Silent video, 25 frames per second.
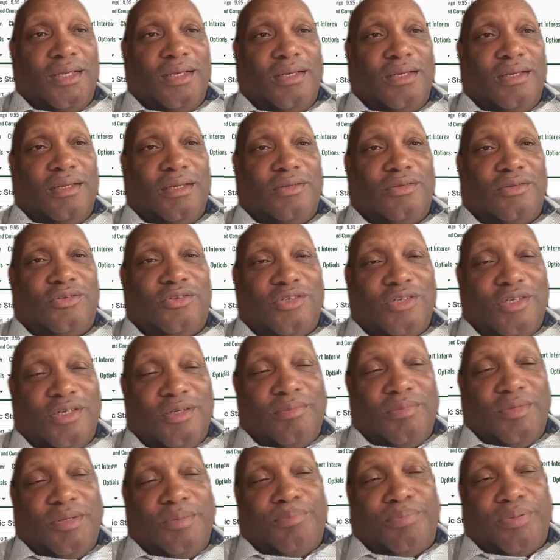the
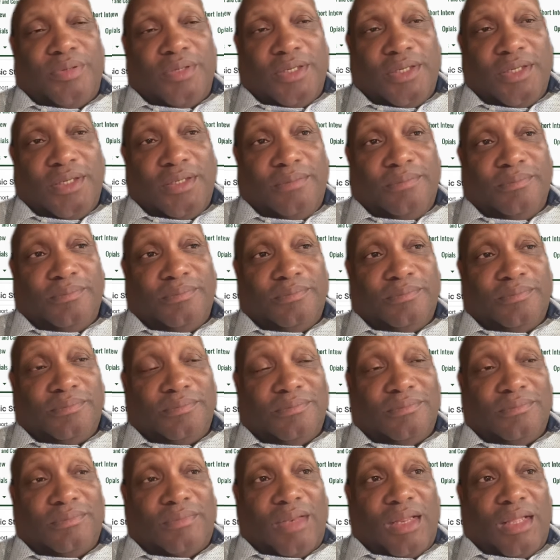GME plate,
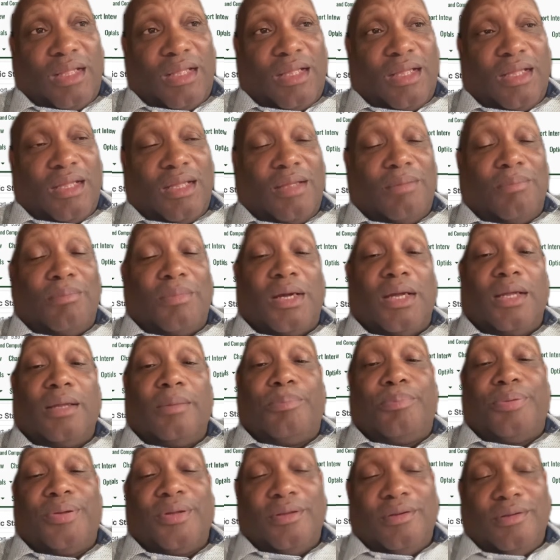in my
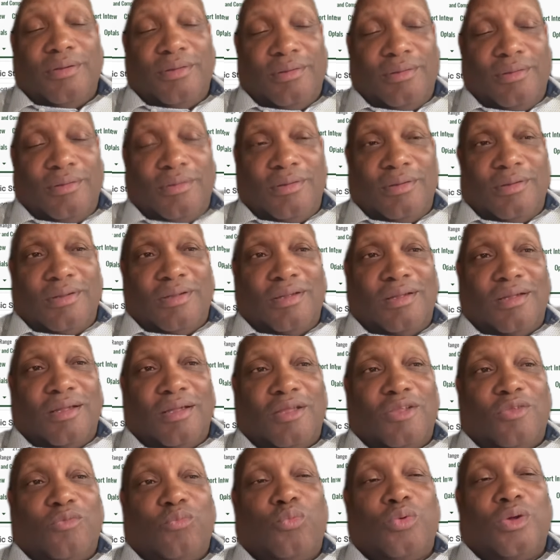opinion,
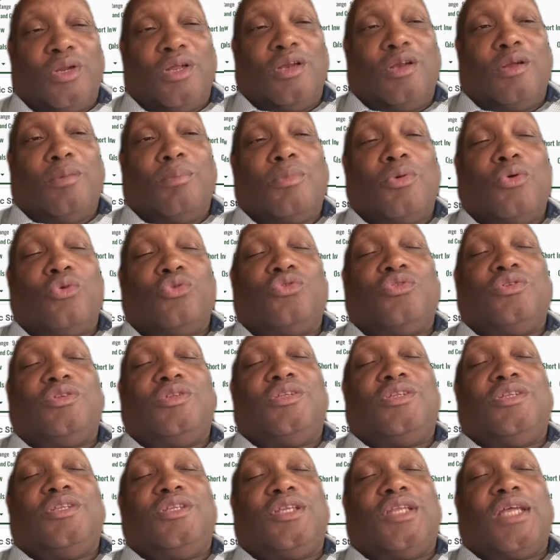is one of the most
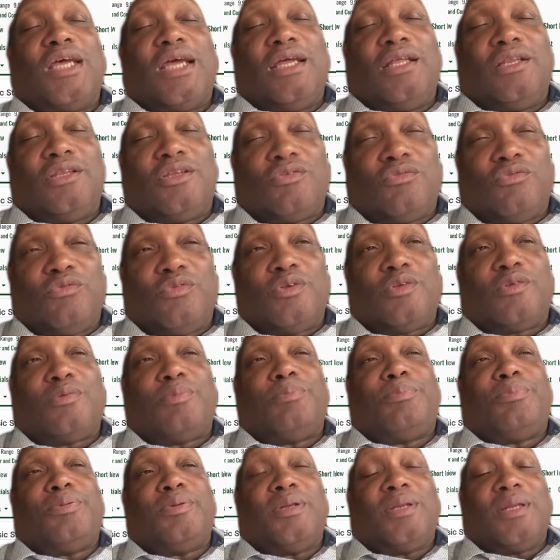dangerous
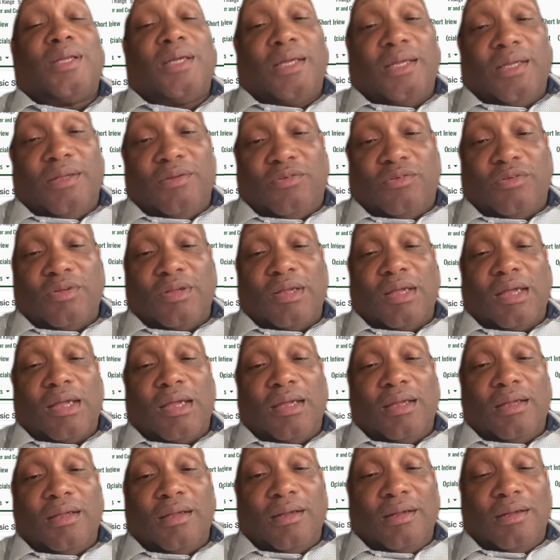plays
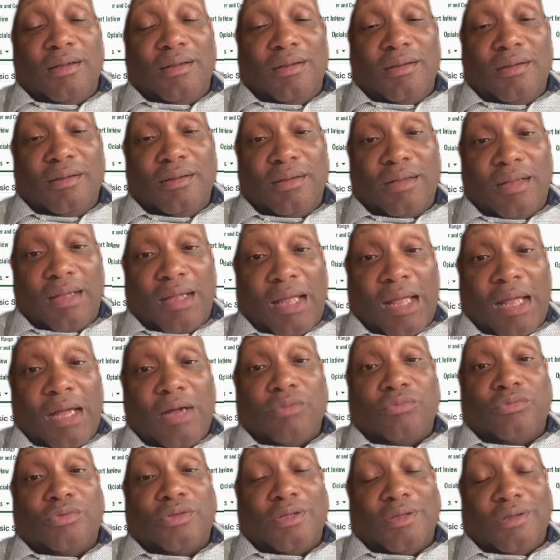
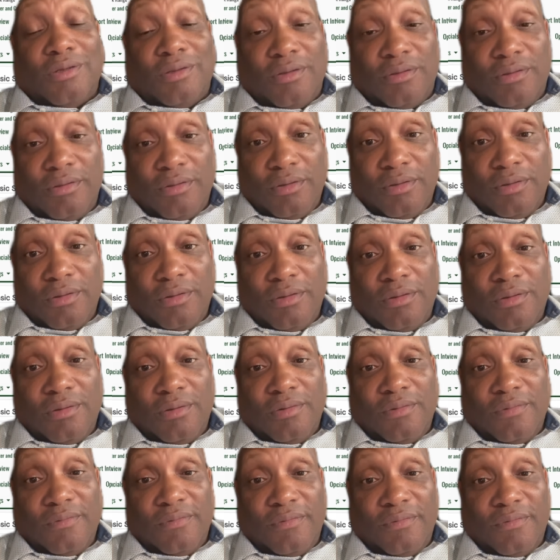out there
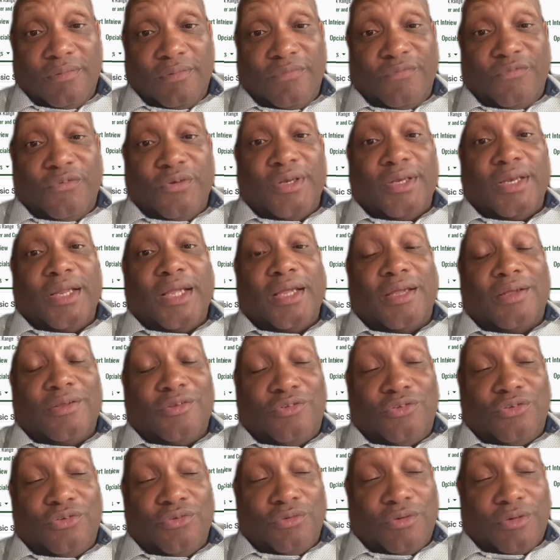for naked
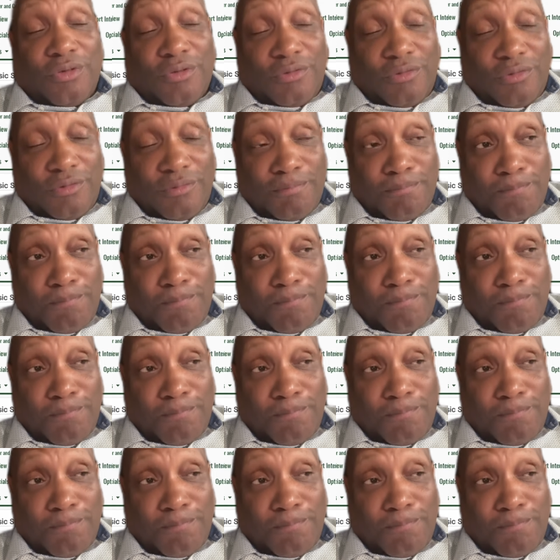shorters.